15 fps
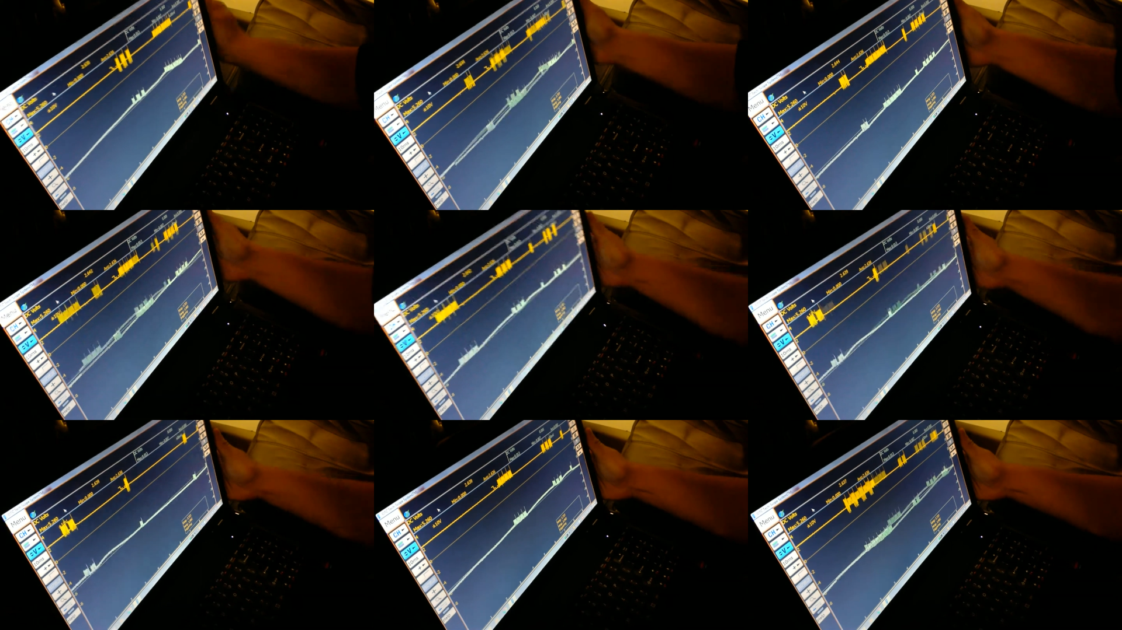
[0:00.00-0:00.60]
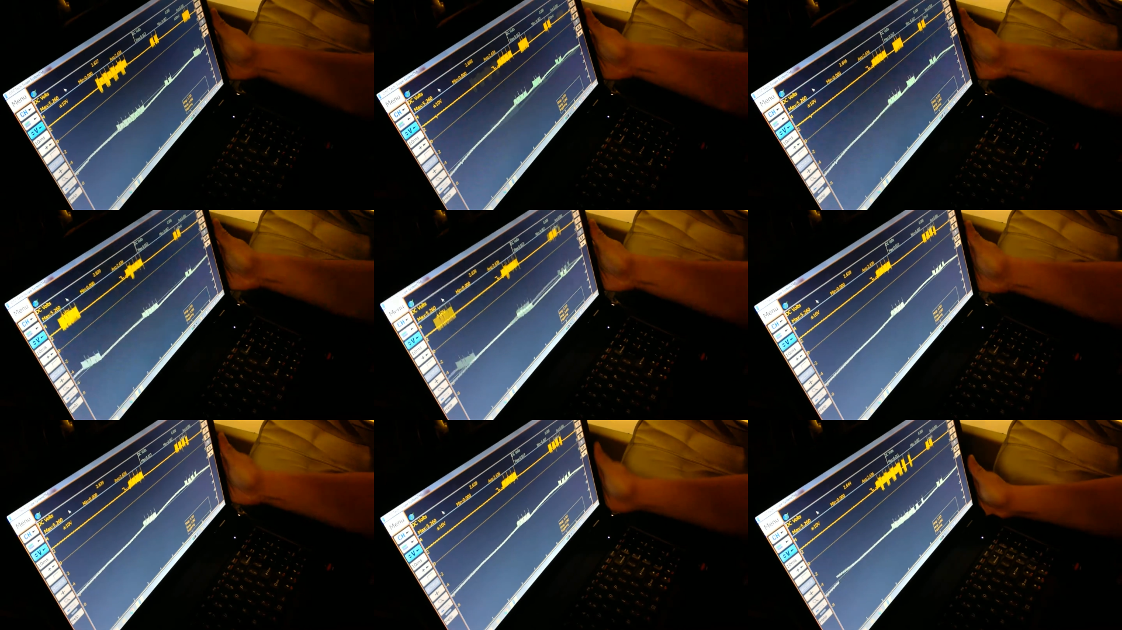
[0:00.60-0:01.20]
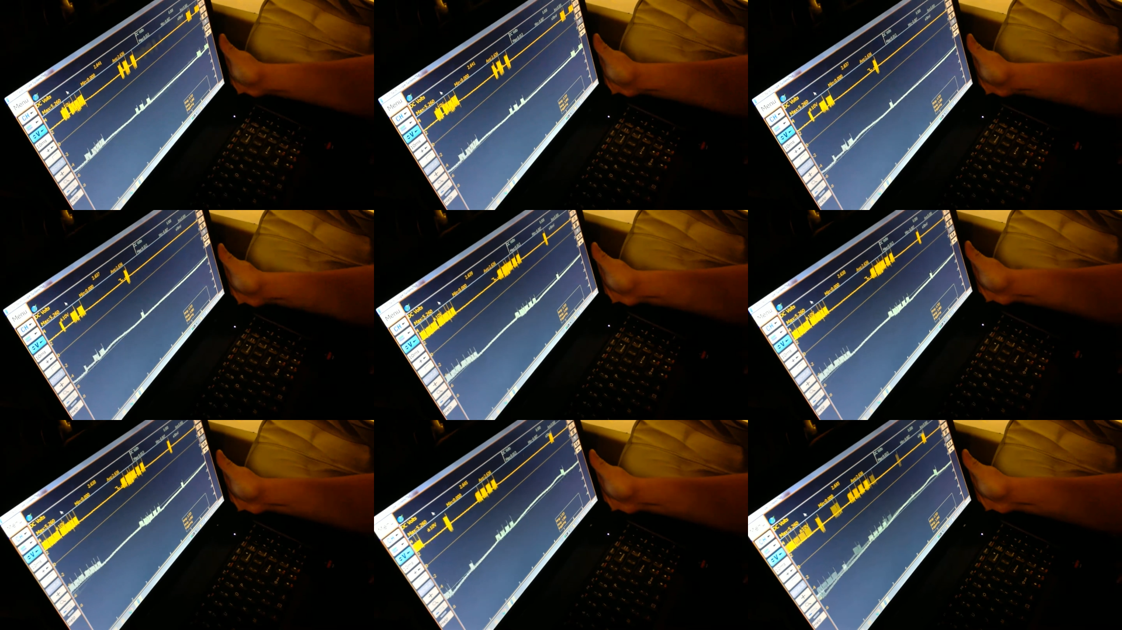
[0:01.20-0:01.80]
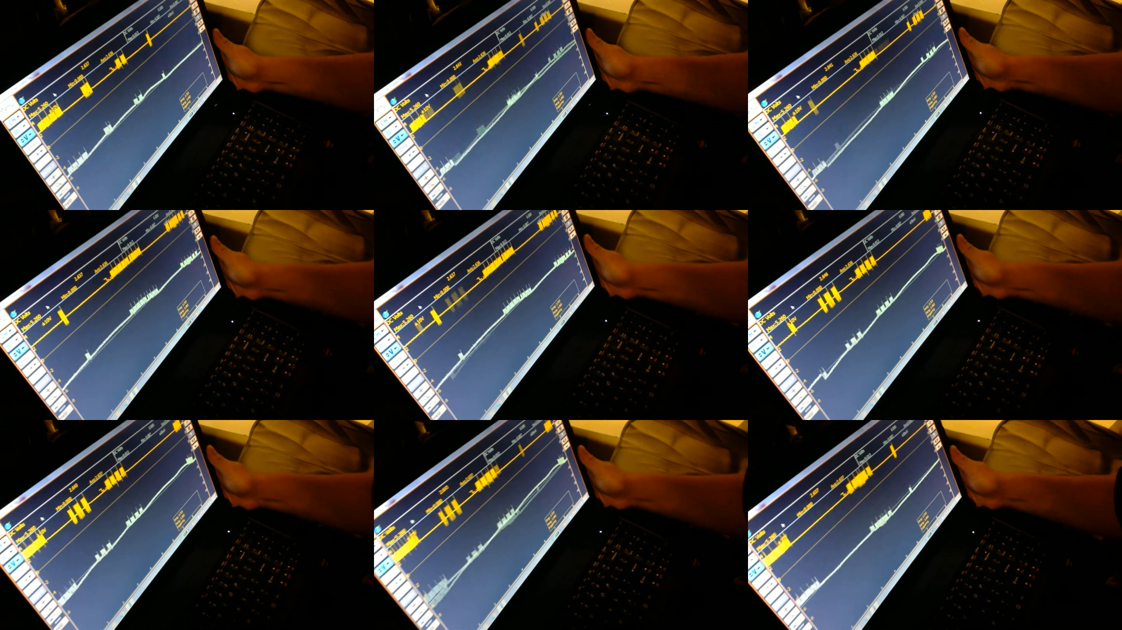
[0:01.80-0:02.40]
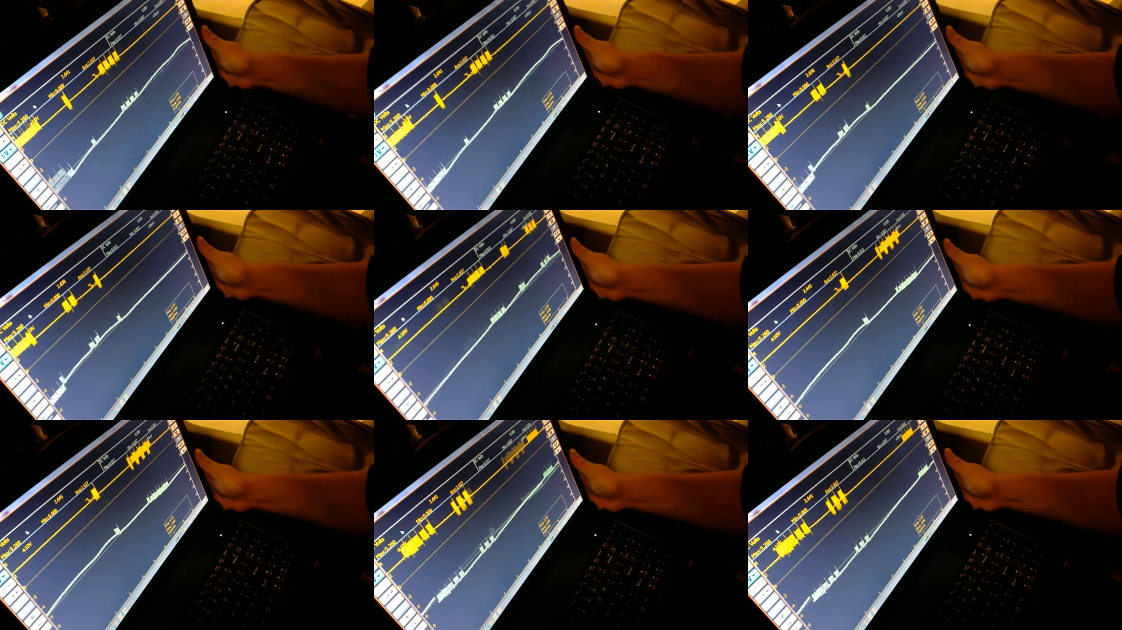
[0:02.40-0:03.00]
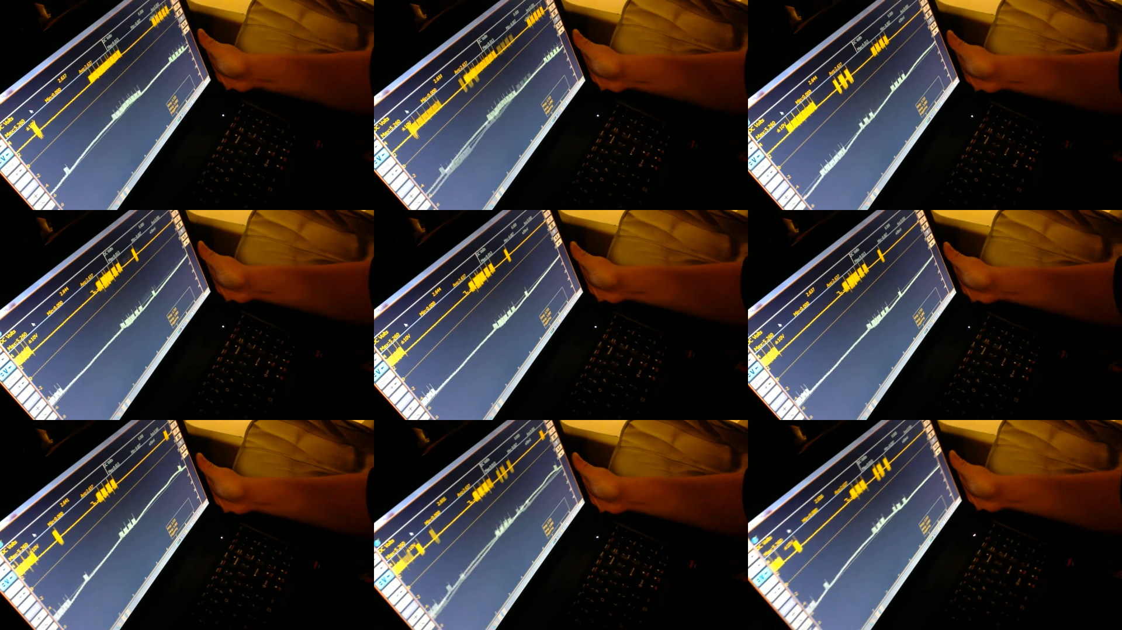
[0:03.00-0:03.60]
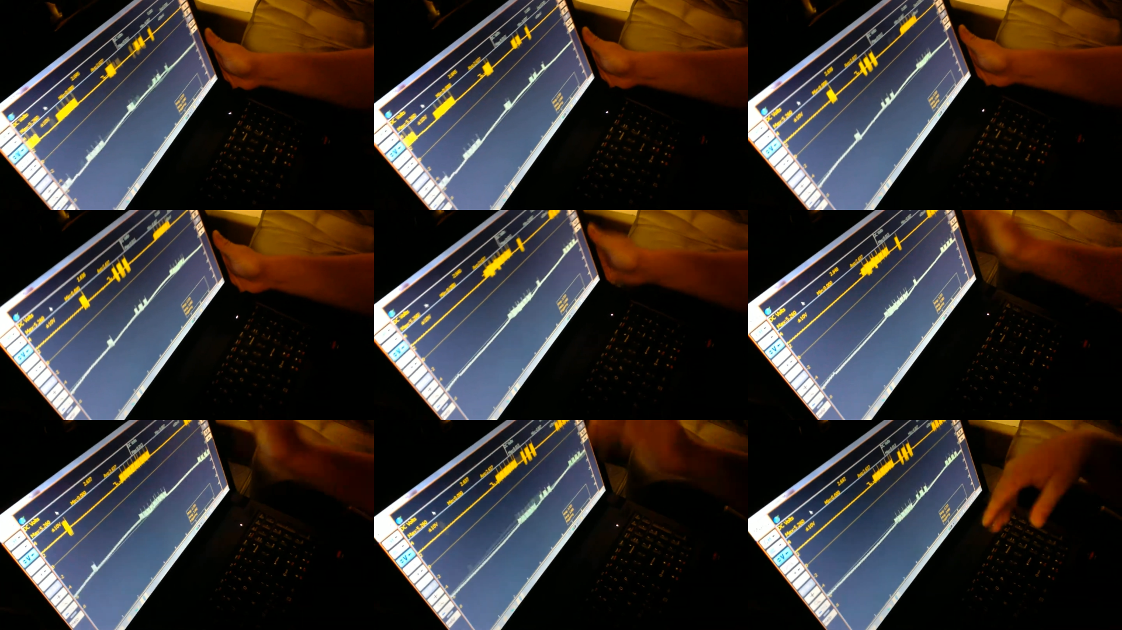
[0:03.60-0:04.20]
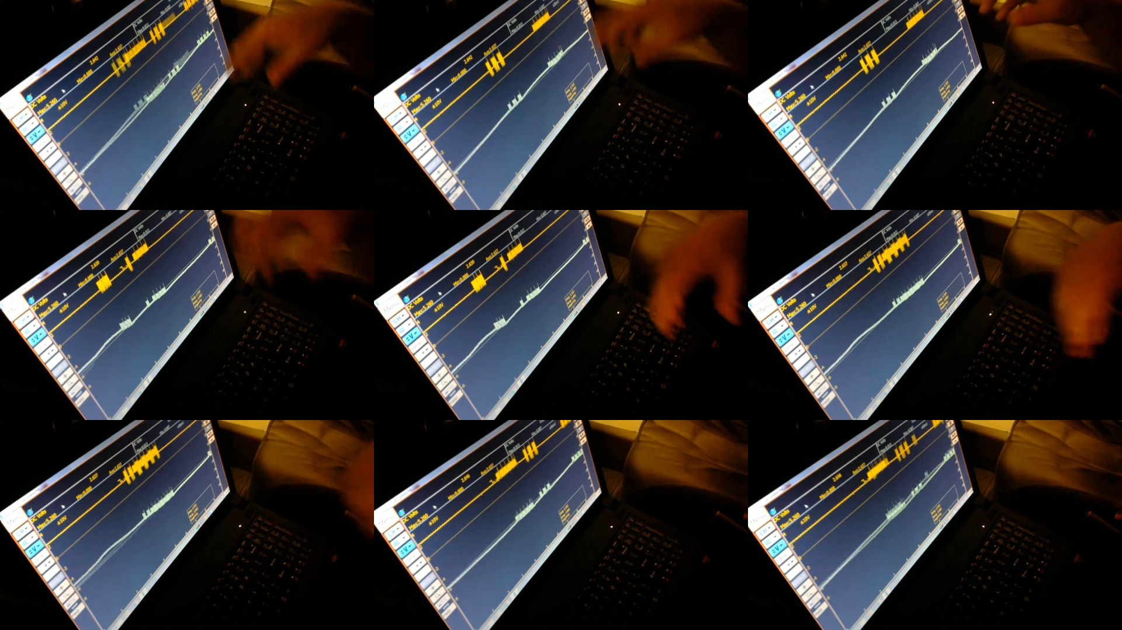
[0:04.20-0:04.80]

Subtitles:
[unreadable: no face in view]